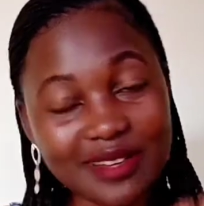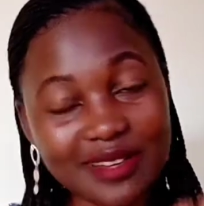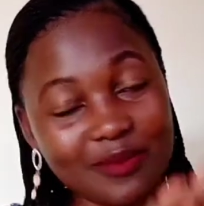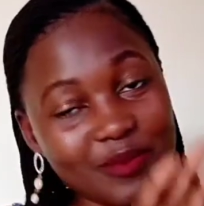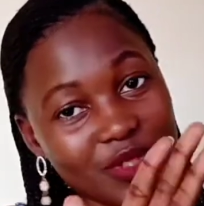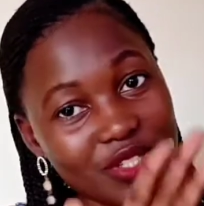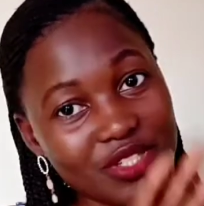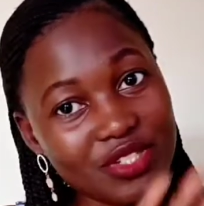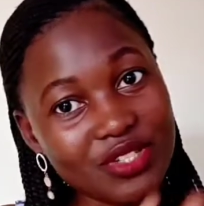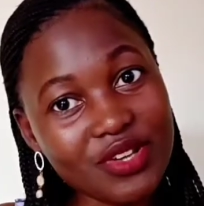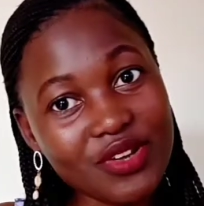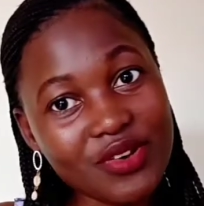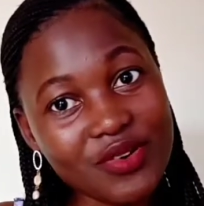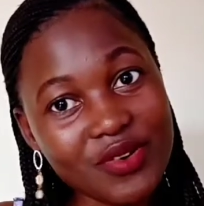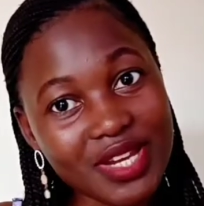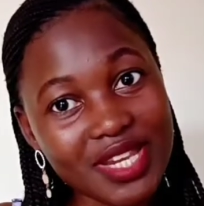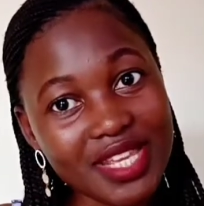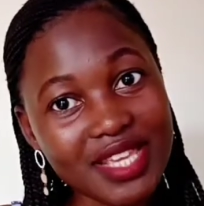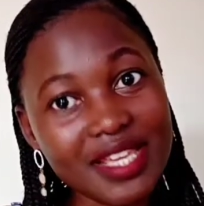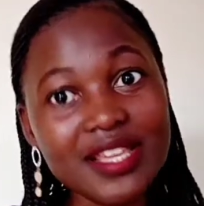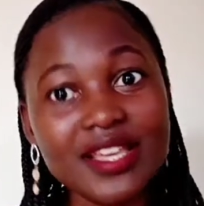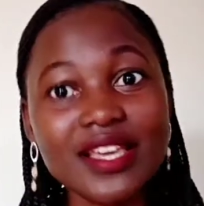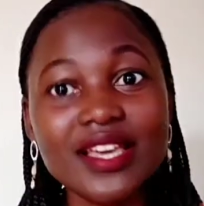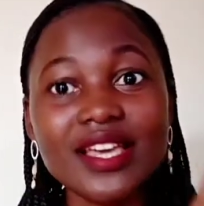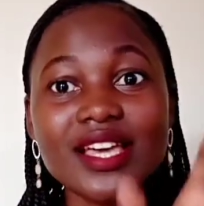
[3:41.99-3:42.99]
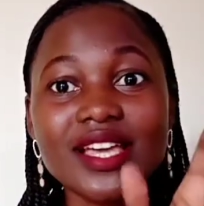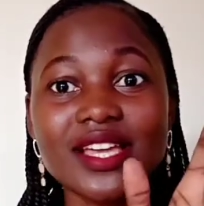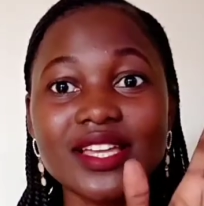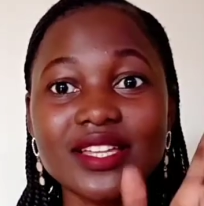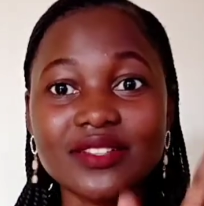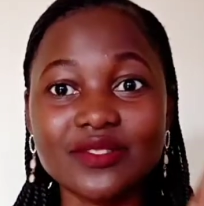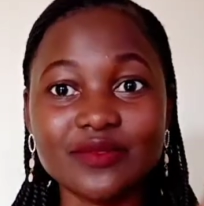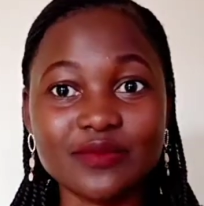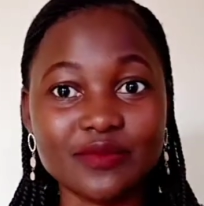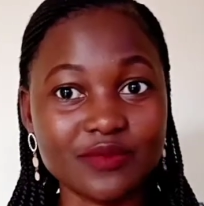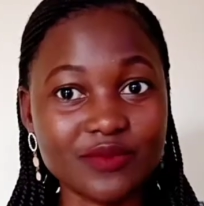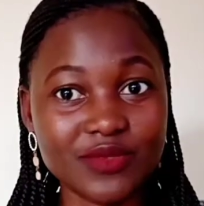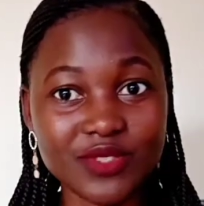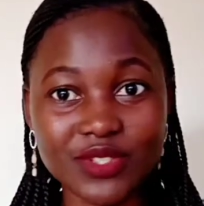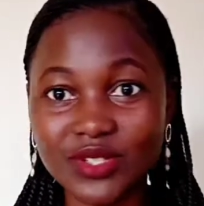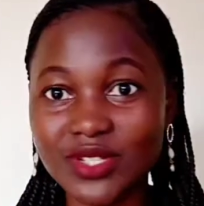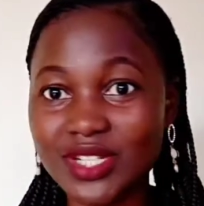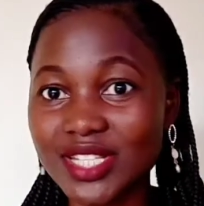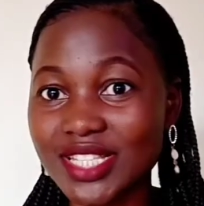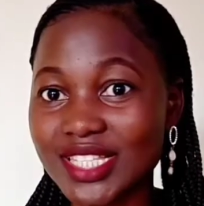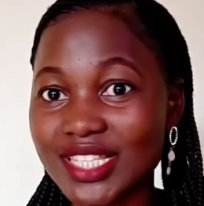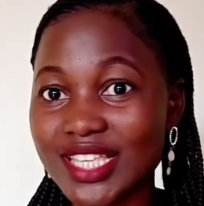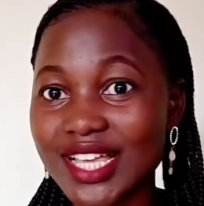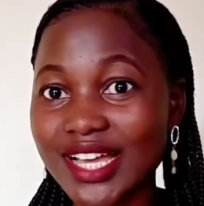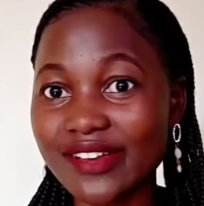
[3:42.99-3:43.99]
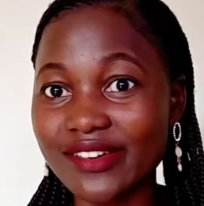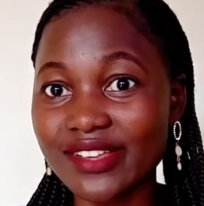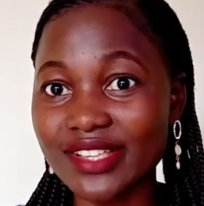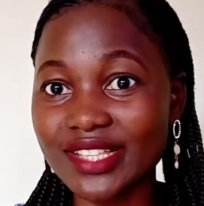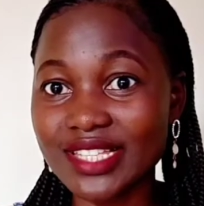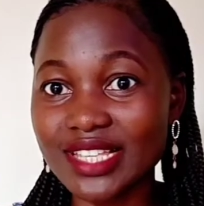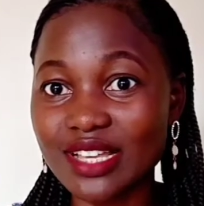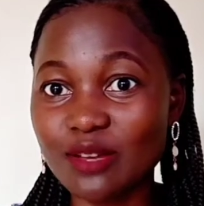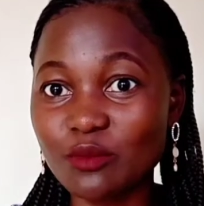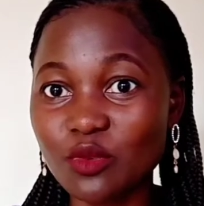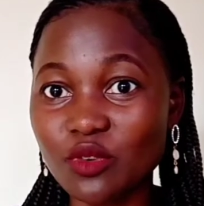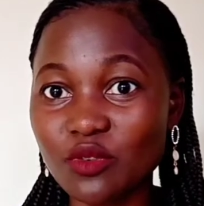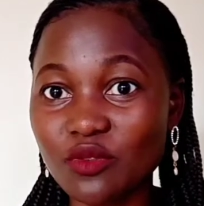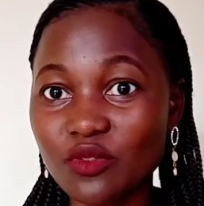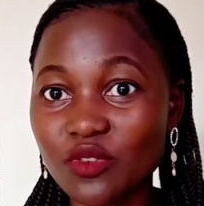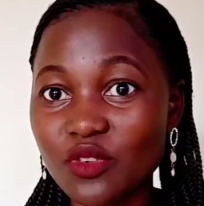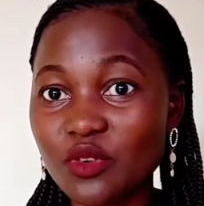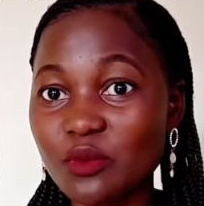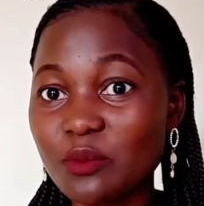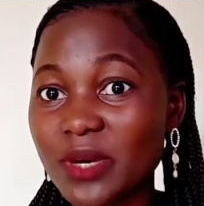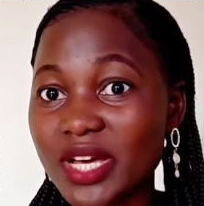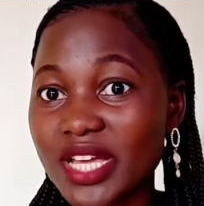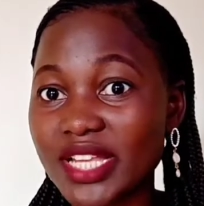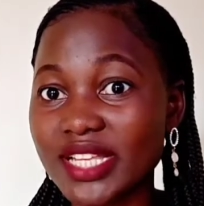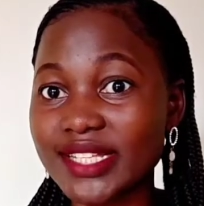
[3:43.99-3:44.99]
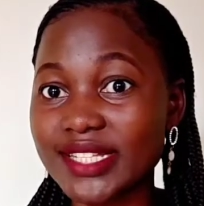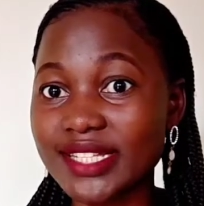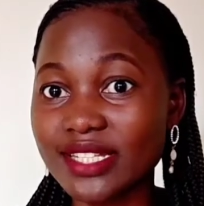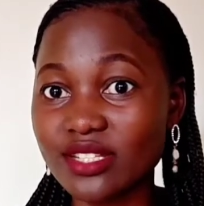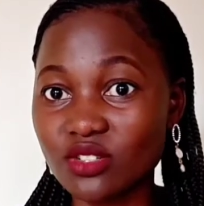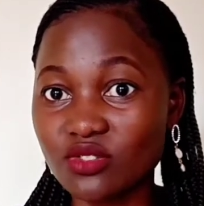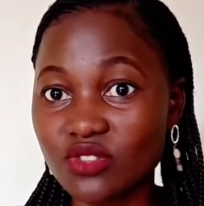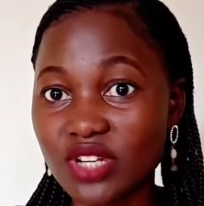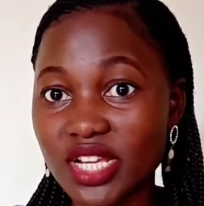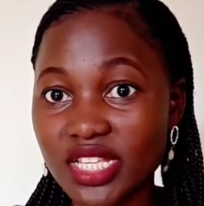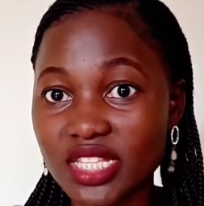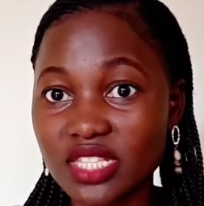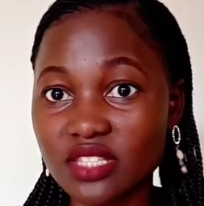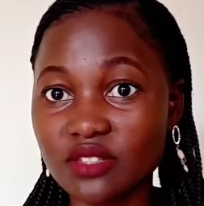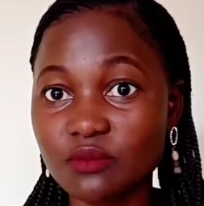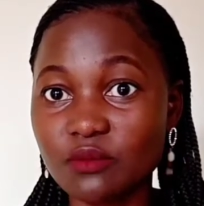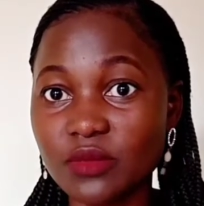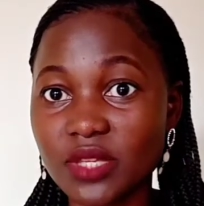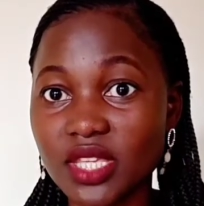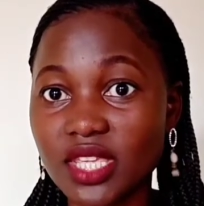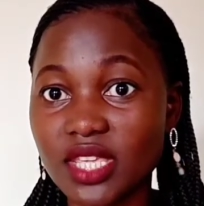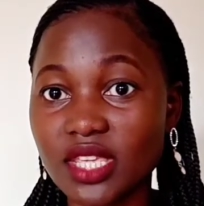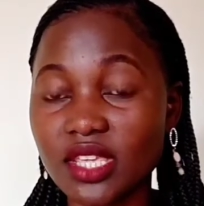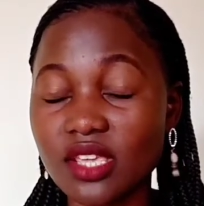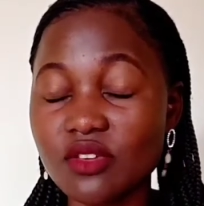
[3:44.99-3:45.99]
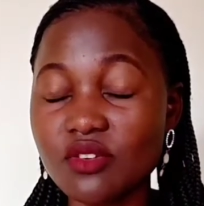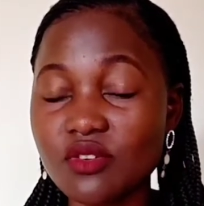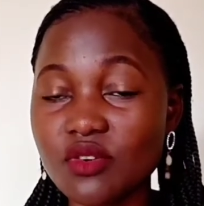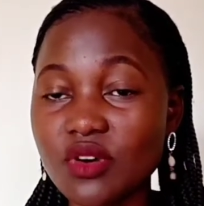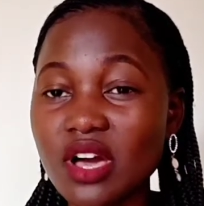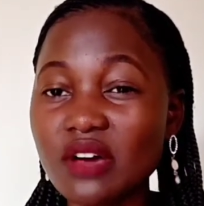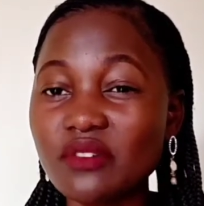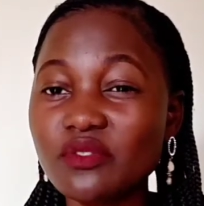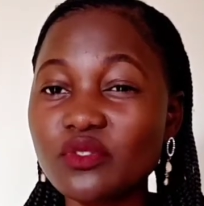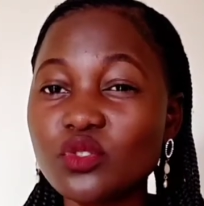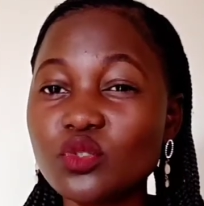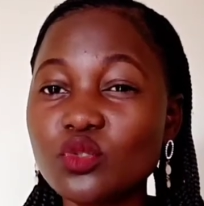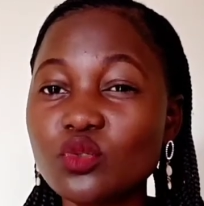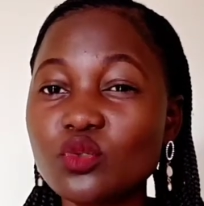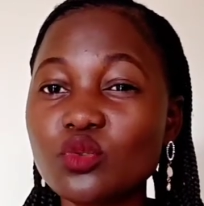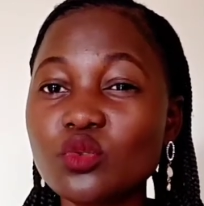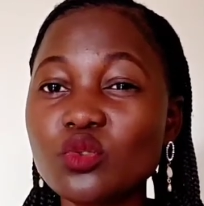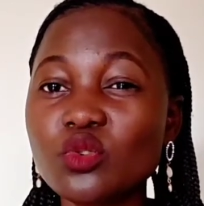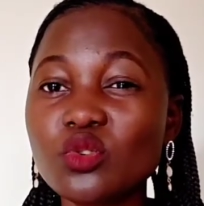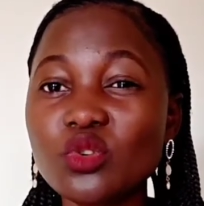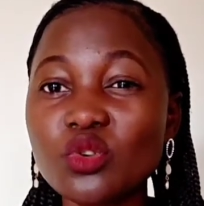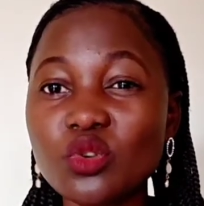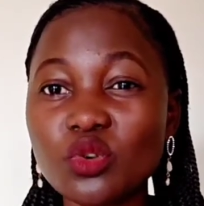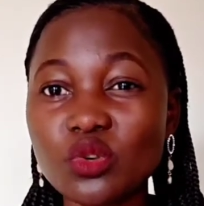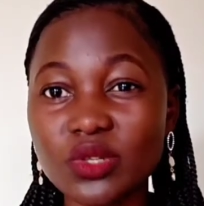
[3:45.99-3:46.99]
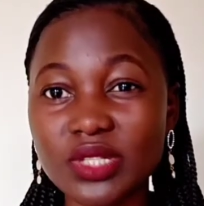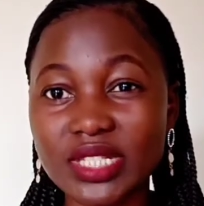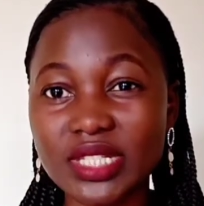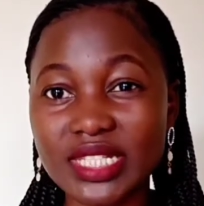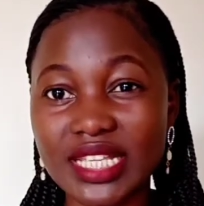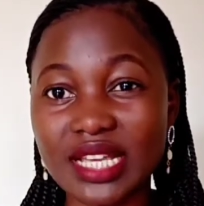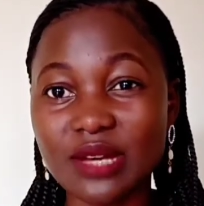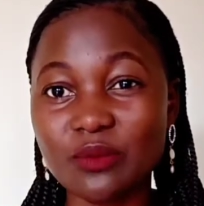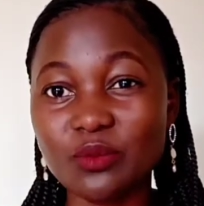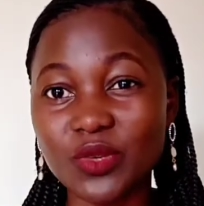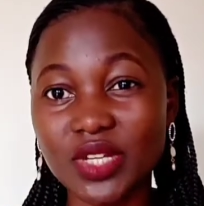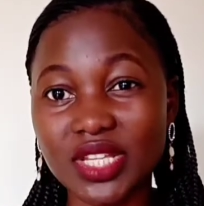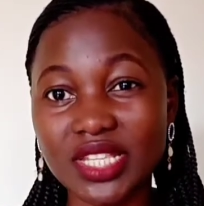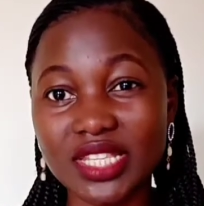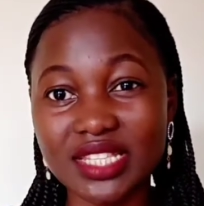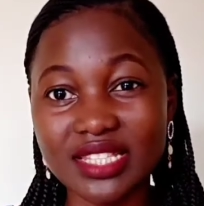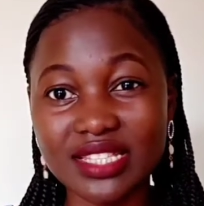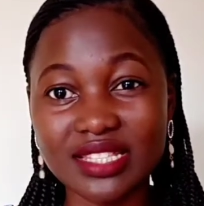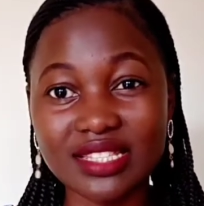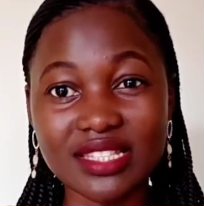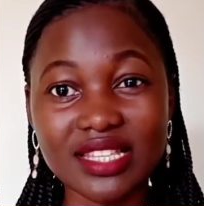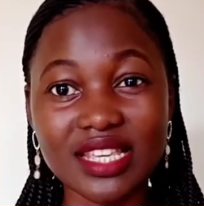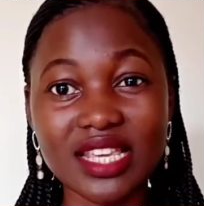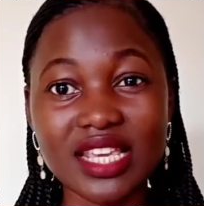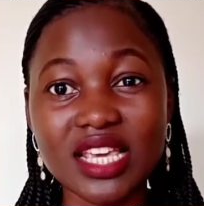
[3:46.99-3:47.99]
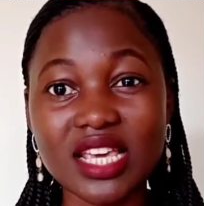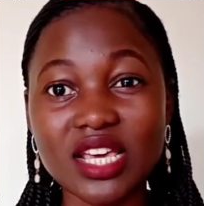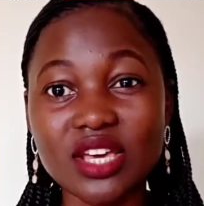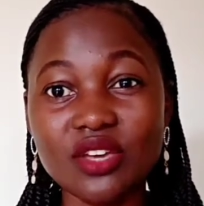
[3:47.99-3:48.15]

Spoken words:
I'm sorry to discourage some of you, but trust me, you have to know someone's,